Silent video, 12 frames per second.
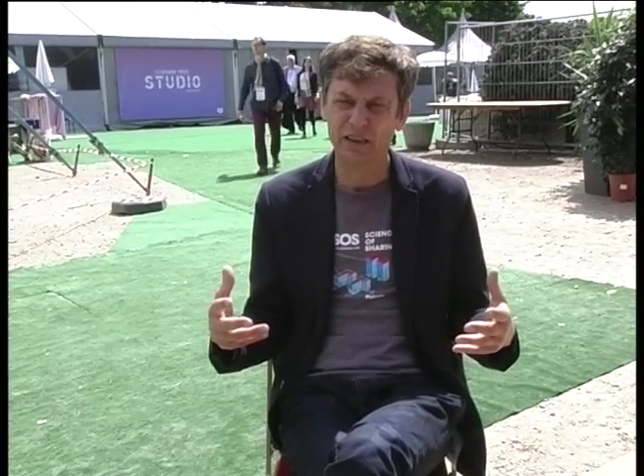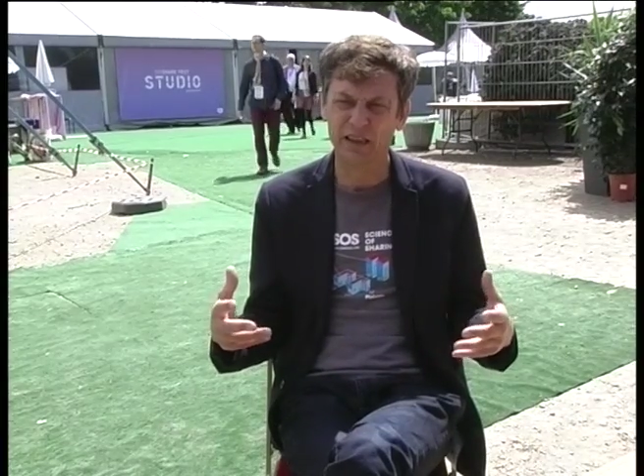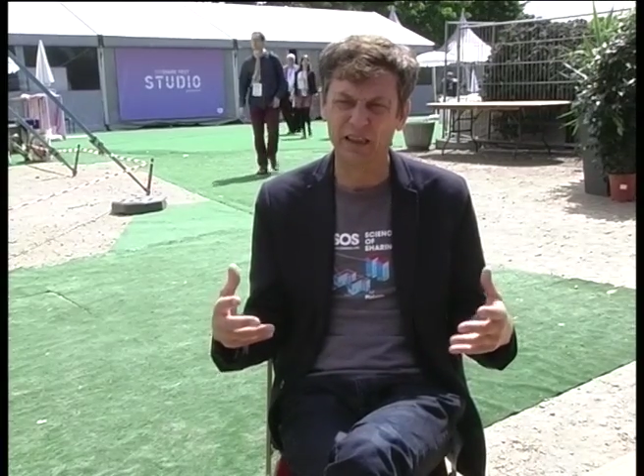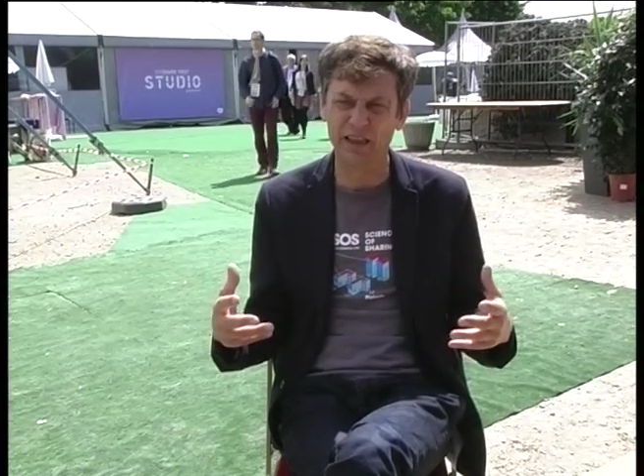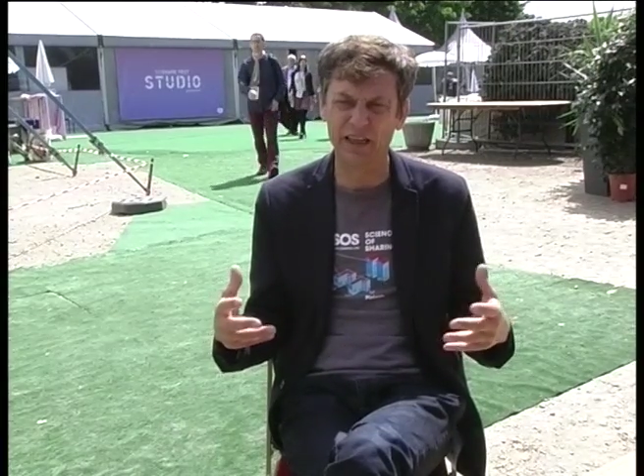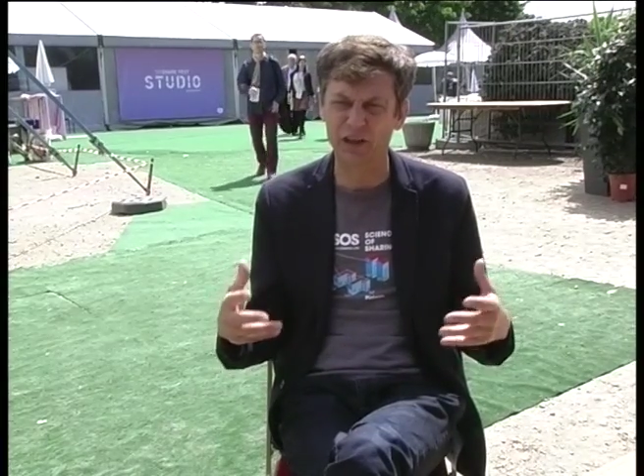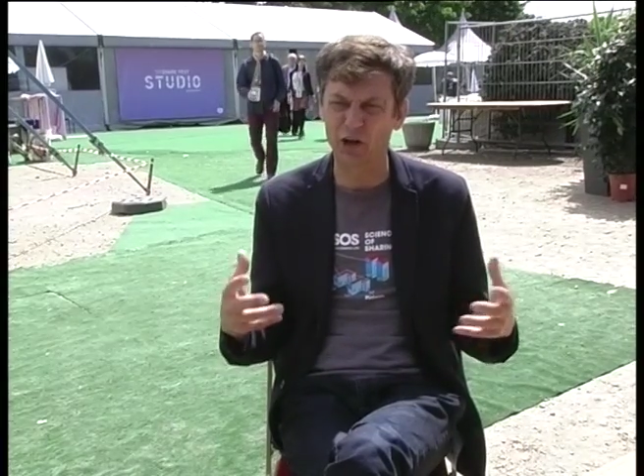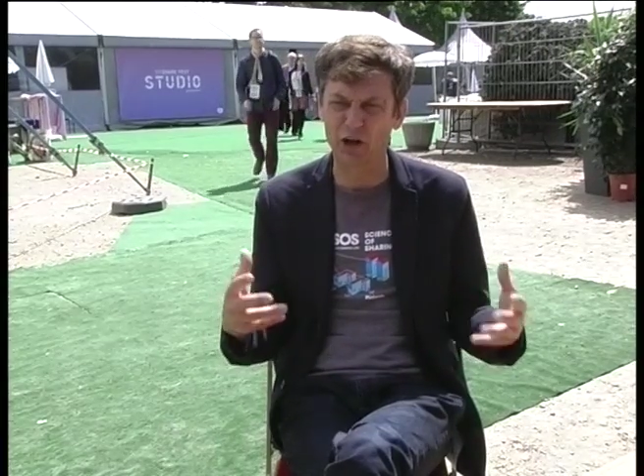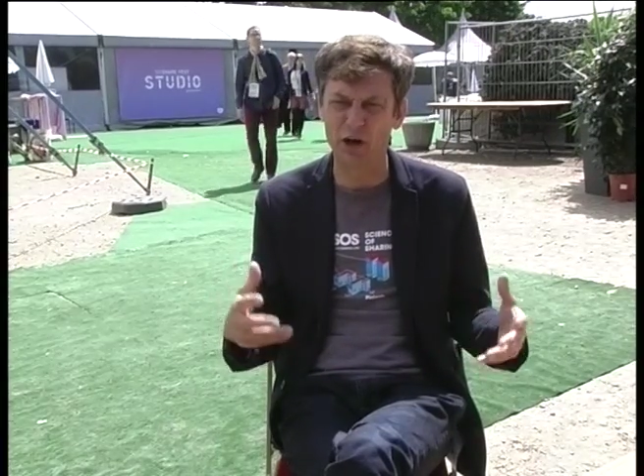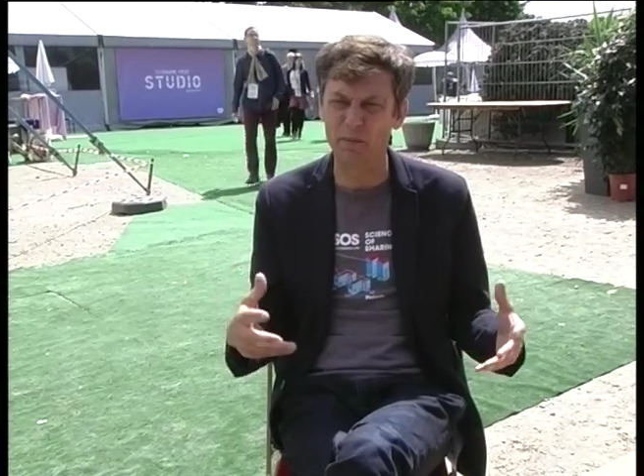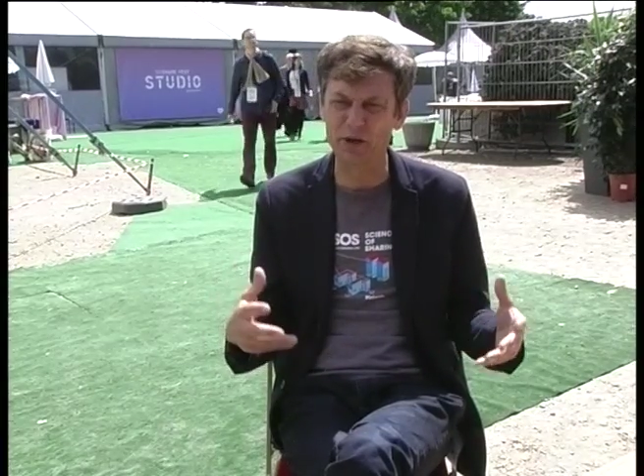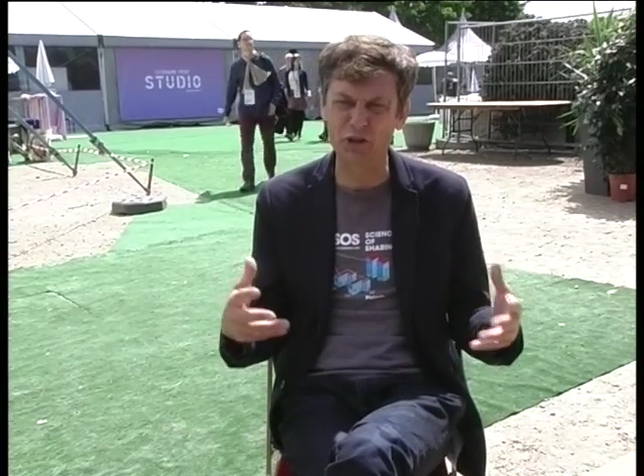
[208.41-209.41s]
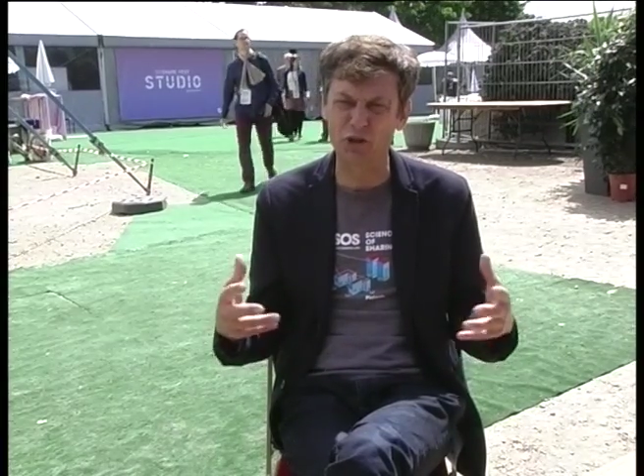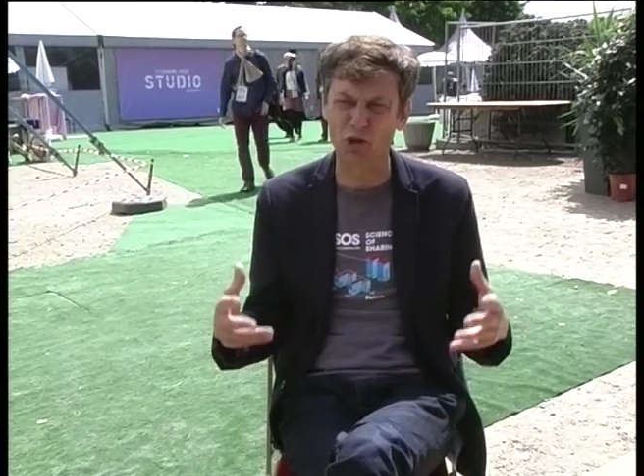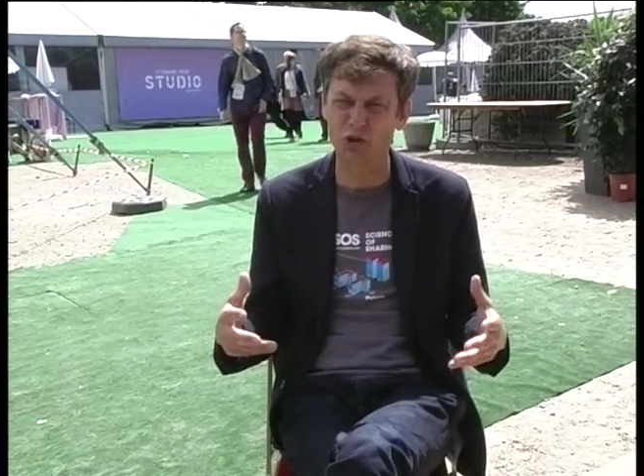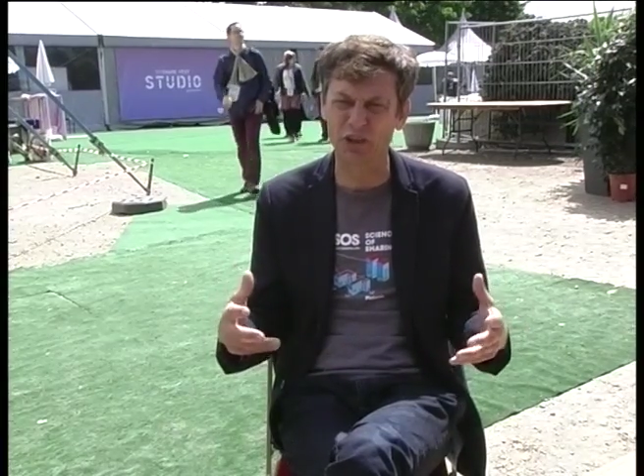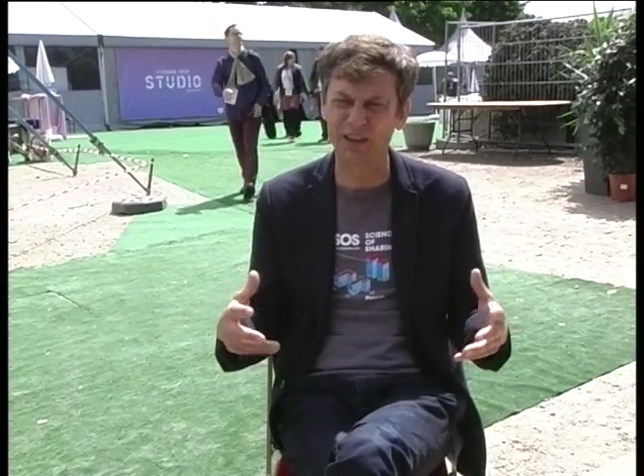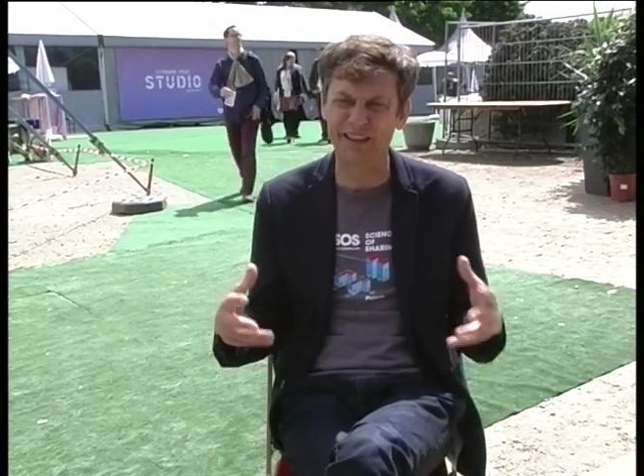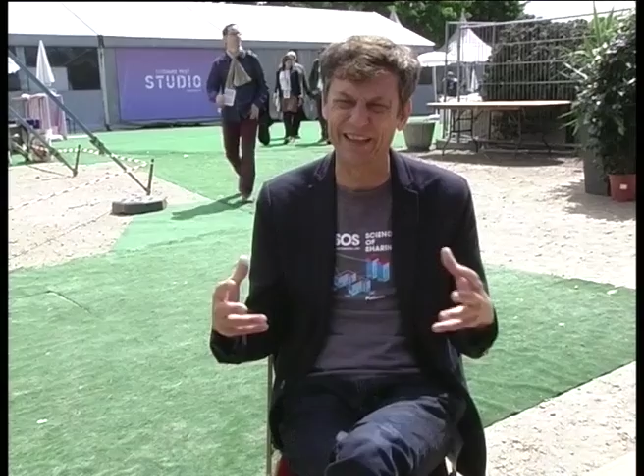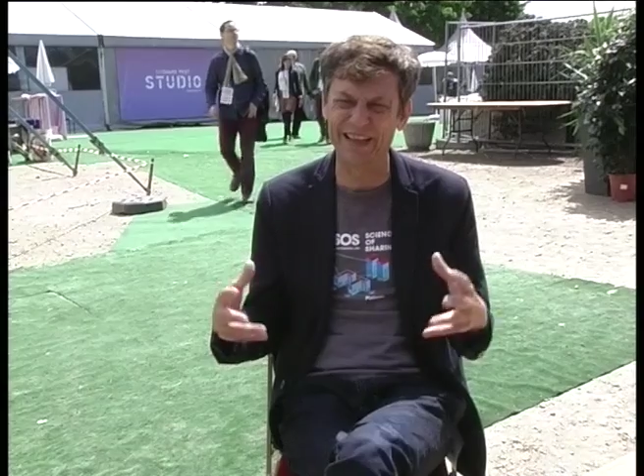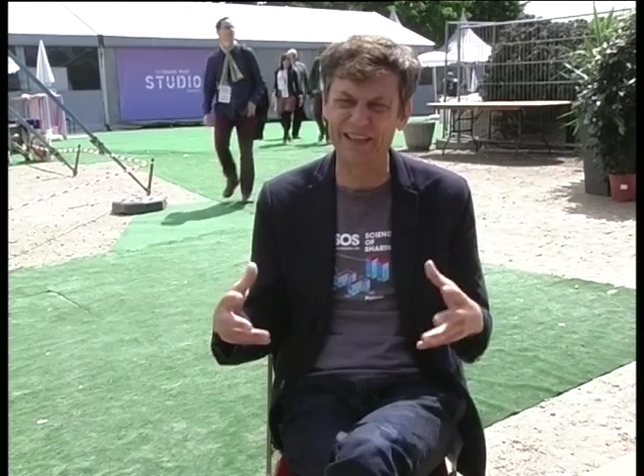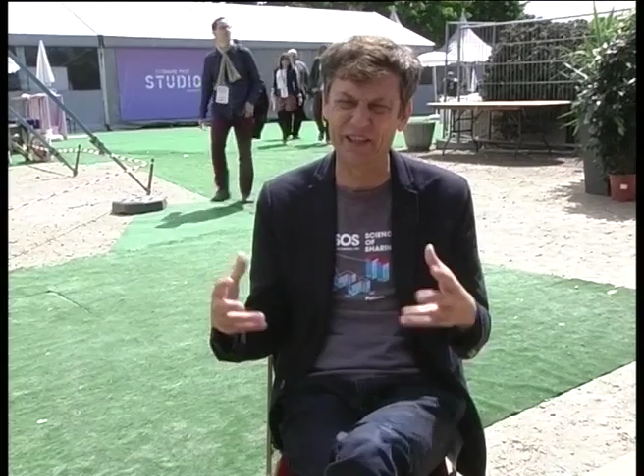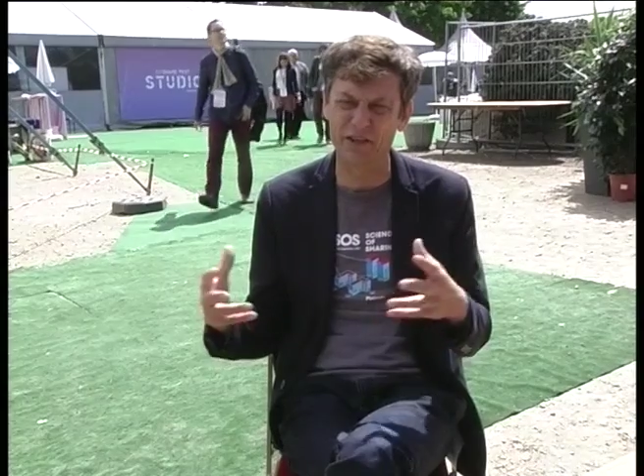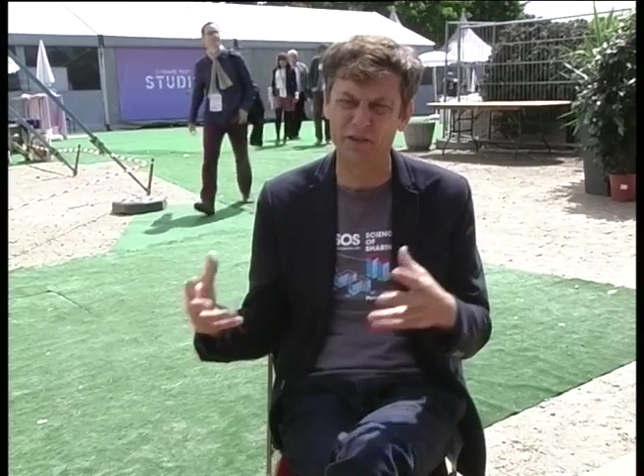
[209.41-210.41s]
economic, social, and
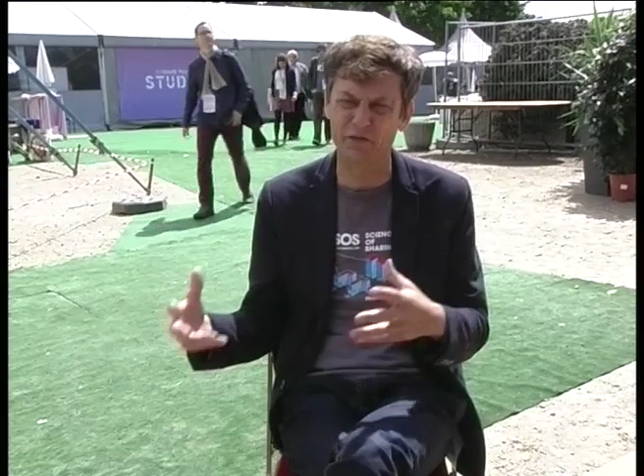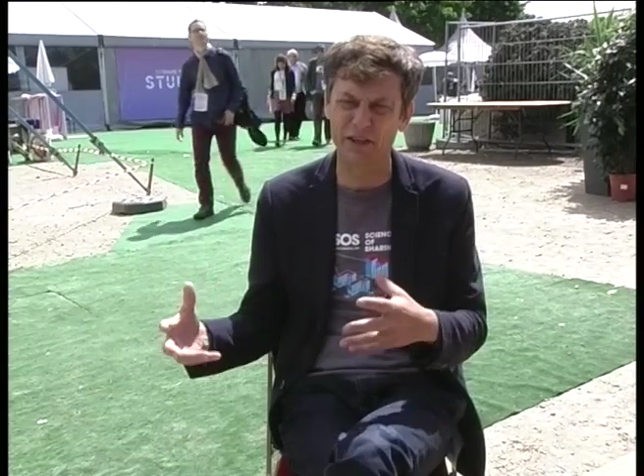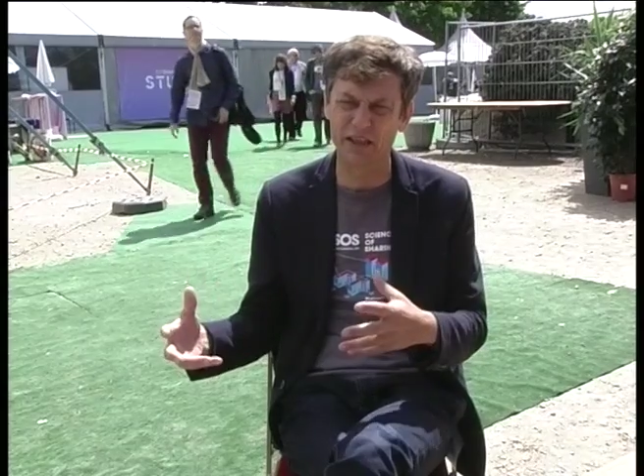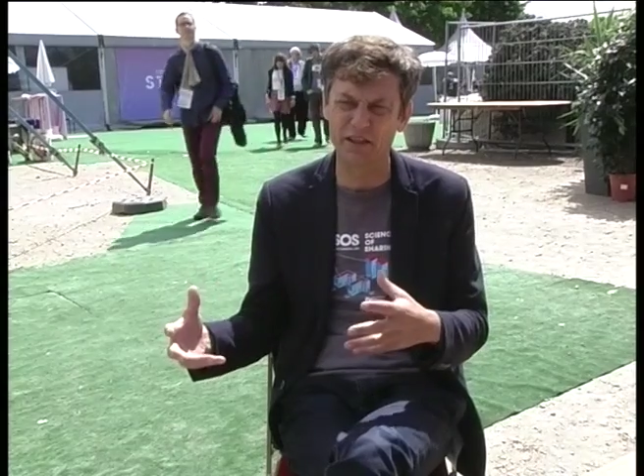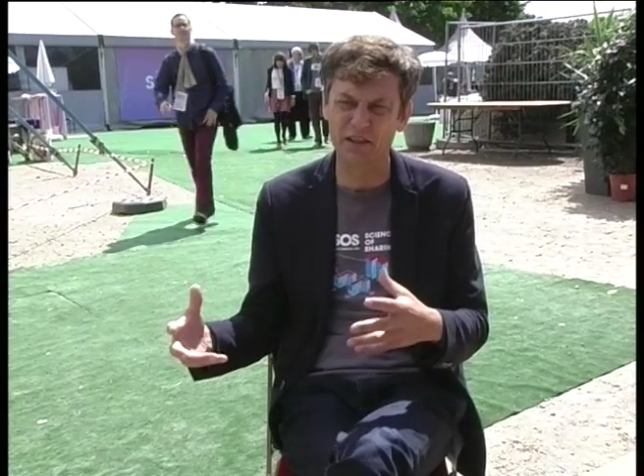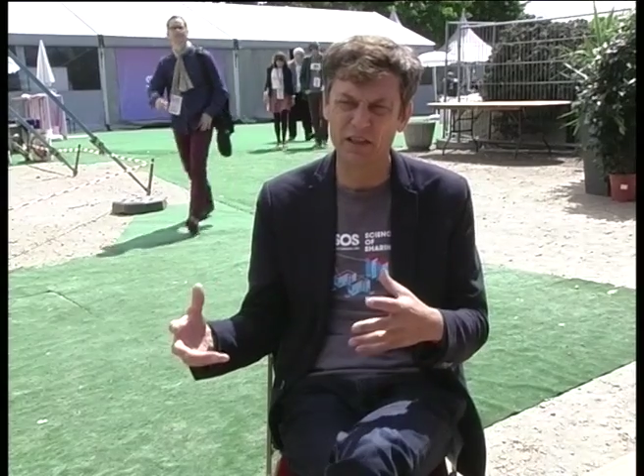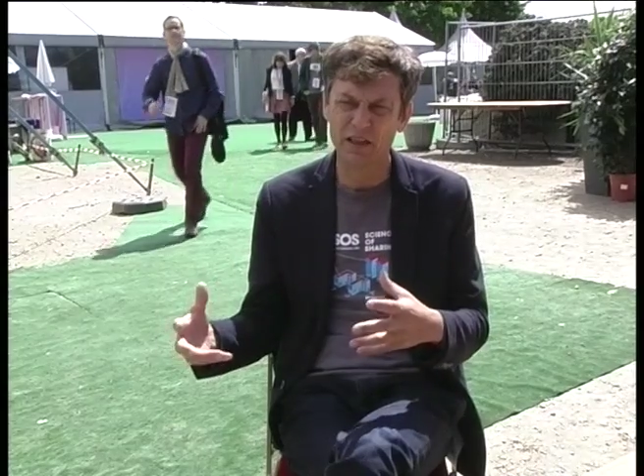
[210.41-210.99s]
agent of change.